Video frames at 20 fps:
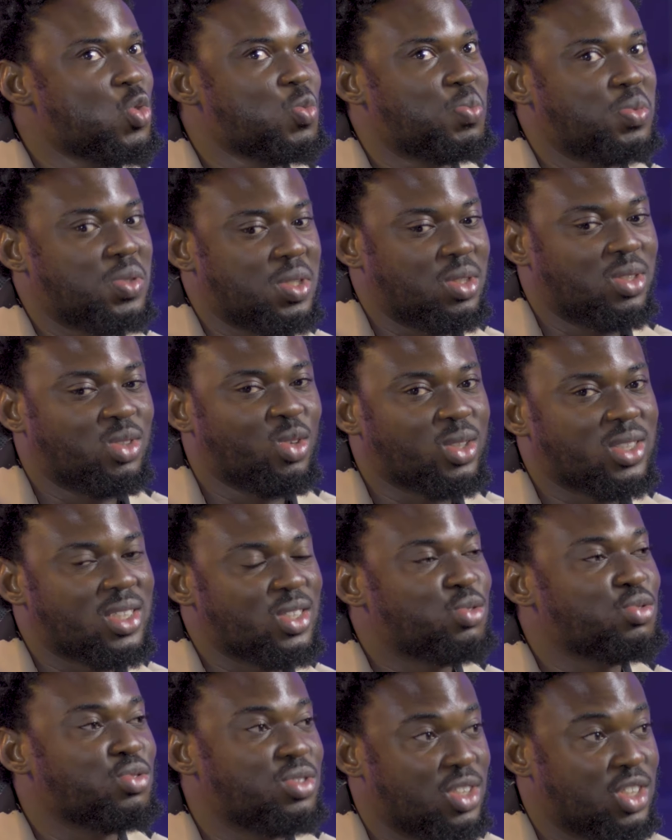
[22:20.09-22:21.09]
be nothing to
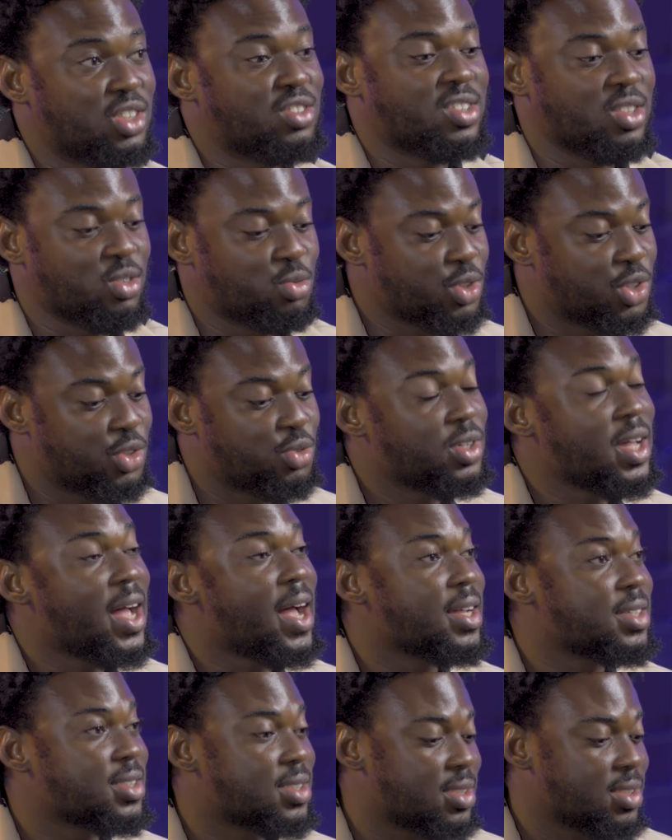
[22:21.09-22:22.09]
distinguish you yeah.
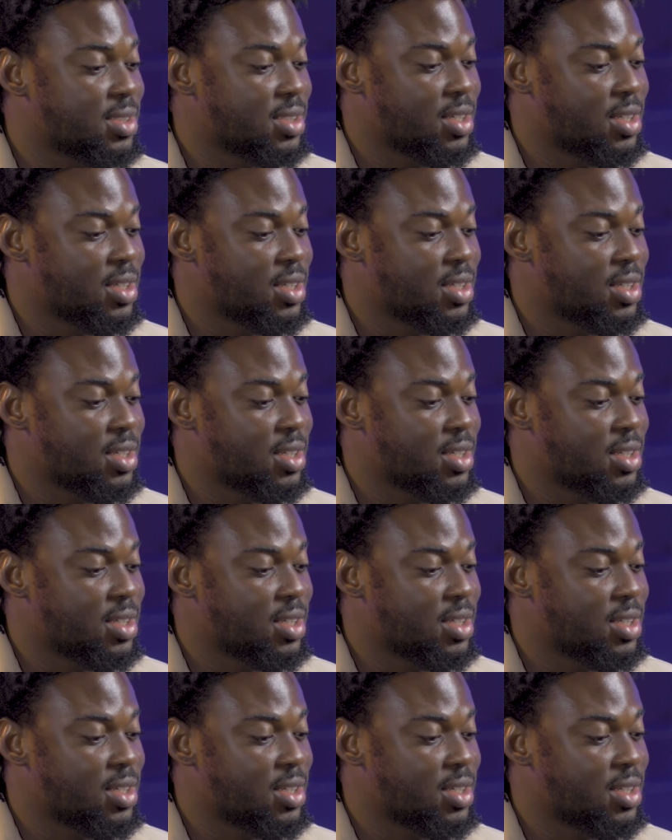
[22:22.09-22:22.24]
guys.